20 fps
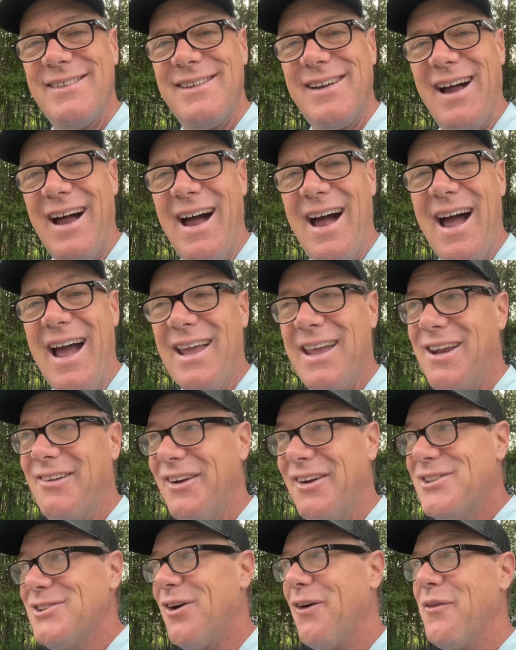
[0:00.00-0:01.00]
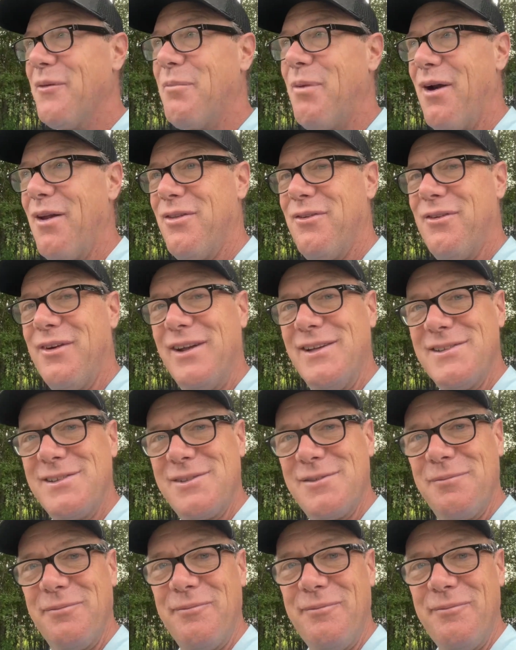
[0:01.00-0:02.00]
I can reach all the par
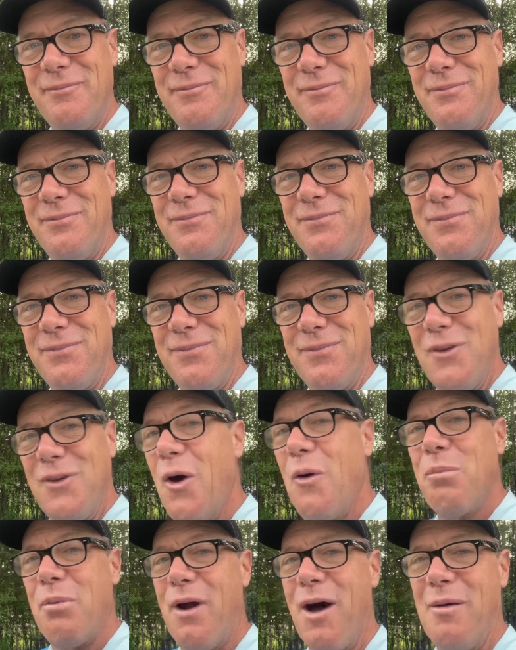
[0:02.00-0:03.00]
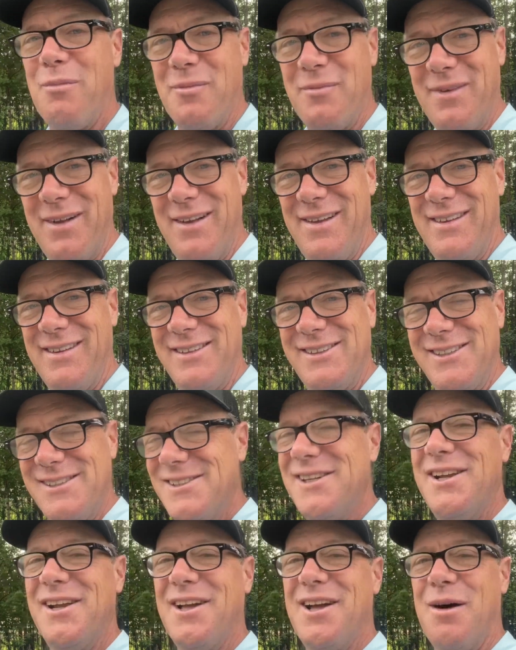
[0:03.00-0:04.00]
3s. No problem.
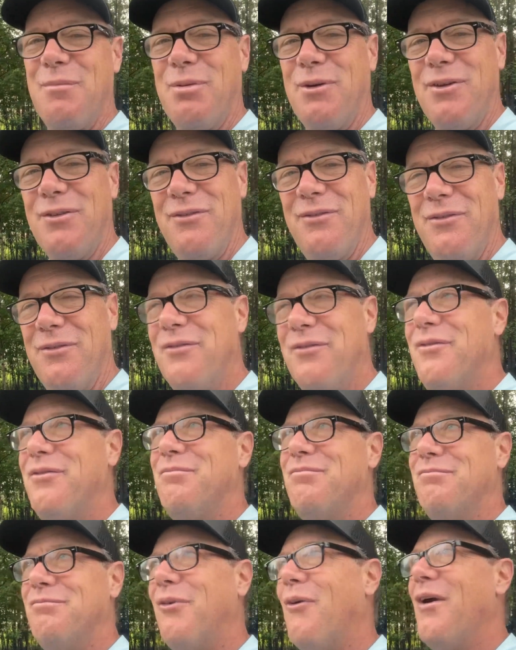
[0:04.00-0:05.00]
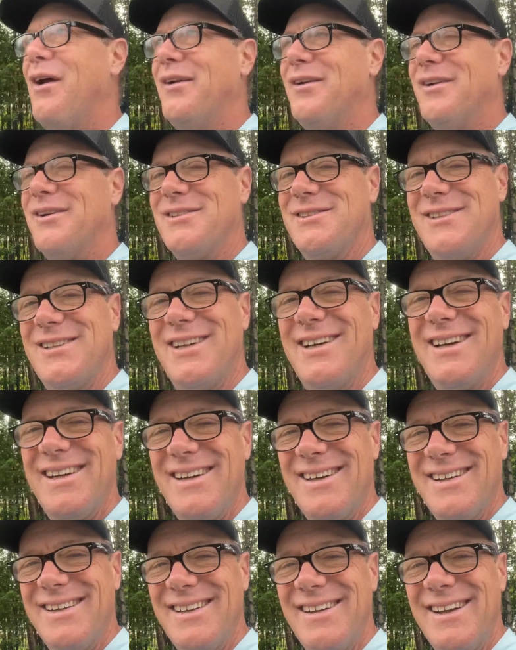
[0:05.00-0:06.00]
Just need a couple 4 unders.
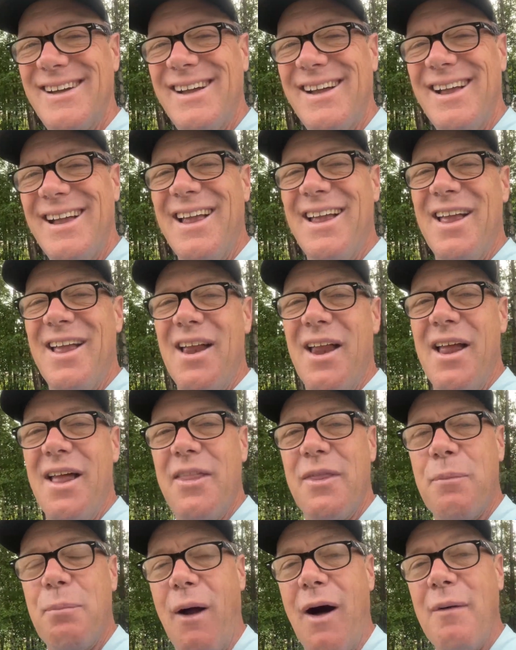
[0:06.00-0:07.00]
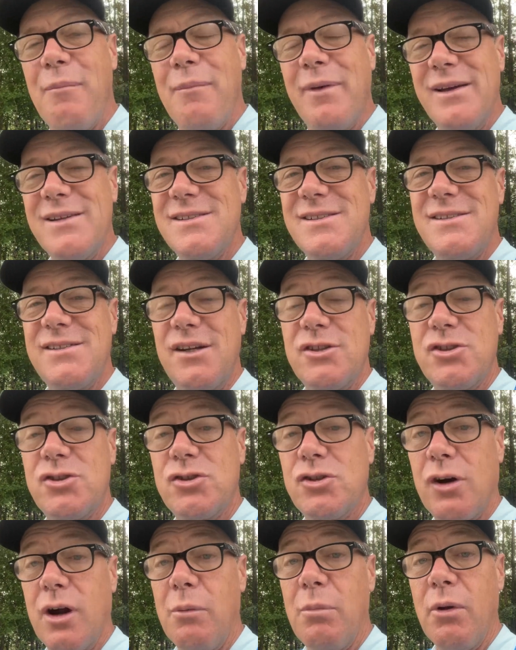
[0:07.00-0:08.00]
The problem is there's
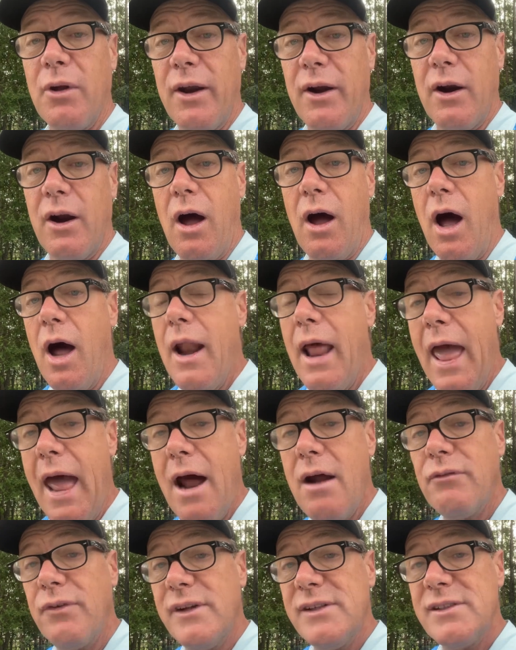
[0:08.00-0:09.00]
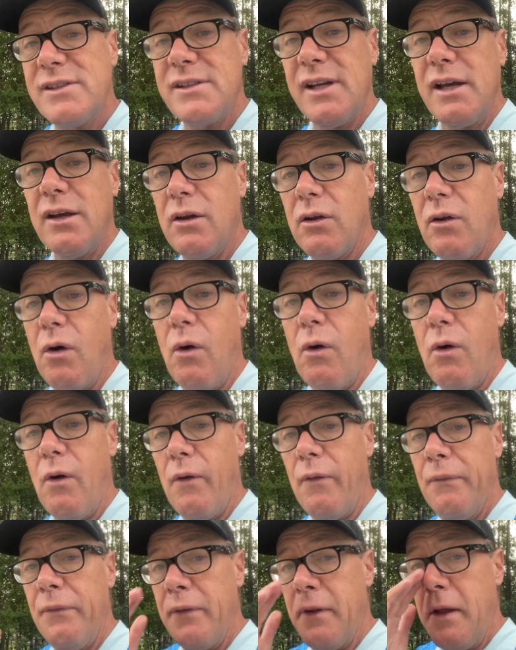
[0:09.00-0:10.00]
trouble here. On every single
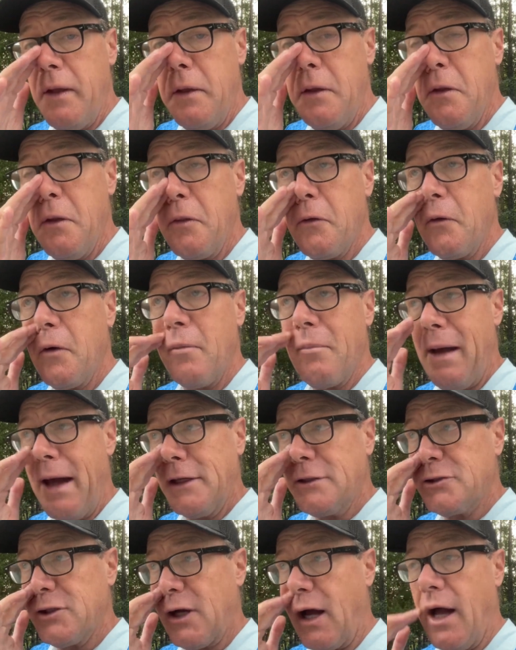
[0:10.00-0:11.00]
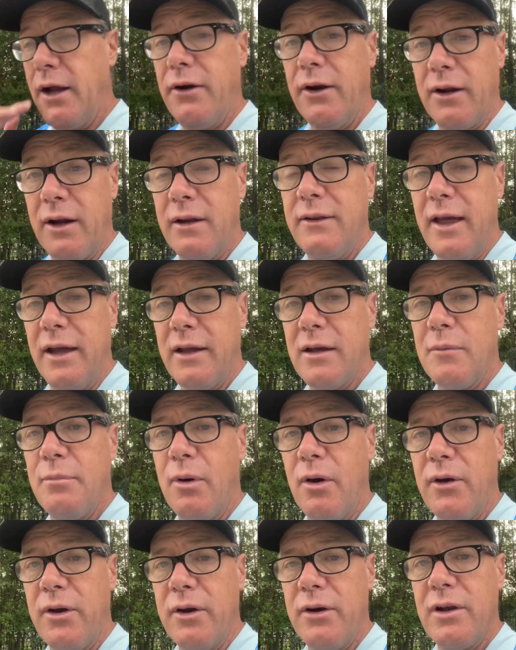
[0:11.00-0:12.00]
hole, you throw a bad shot, you're going to take a
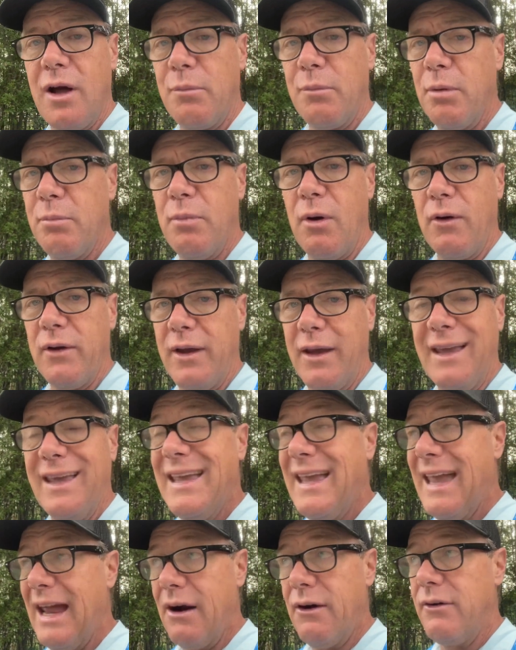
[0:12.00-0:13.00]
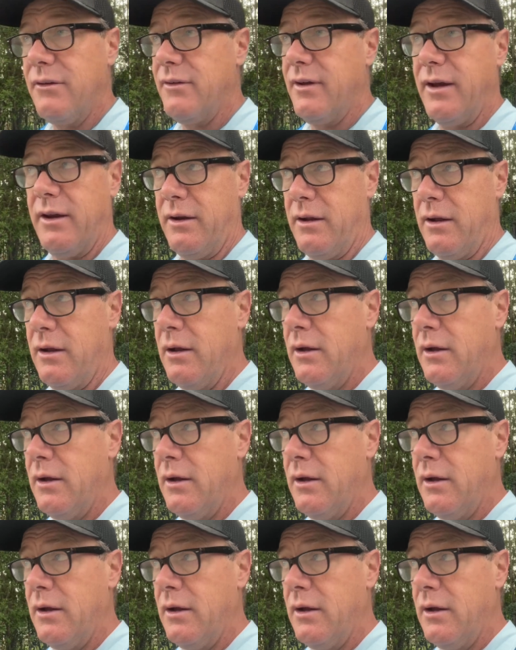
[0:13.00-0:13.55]
bogey or double bogey. Guaranteed.